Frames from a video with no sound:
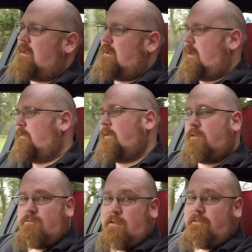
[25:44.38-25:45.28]
of
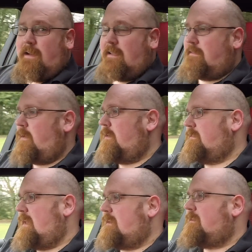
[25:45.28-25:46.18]
those run flat tyres
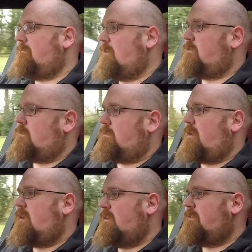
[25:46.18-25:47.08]
and had conventional
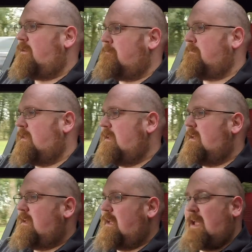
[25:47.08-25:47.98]
tyres on,
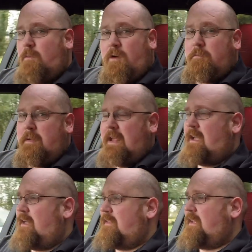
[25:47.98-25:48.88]
it would be,
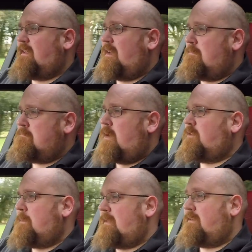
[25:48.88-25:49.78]
I think, much
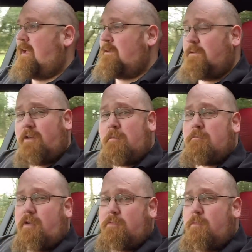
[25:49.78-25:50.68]
better and also
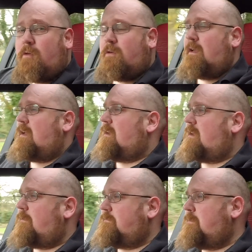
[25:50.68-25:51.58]
much more
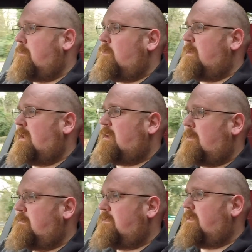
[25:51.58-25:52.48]
comfortable when it
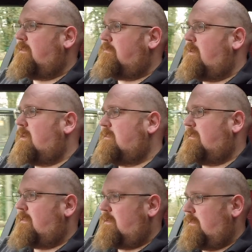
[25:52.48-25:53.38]
comes to the ride
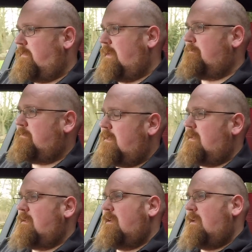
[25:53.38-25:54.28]
side of it.
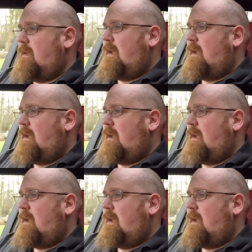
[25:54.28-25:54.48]
And